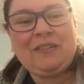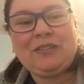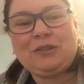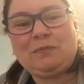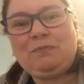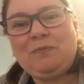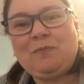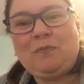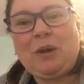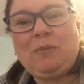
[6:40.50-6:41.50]
There's
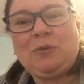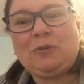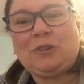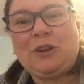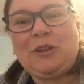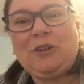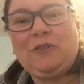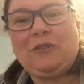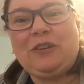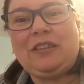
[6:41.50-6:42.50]
bubbles all
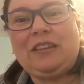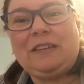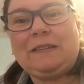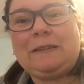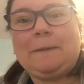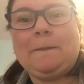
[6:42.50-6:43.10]
over in this.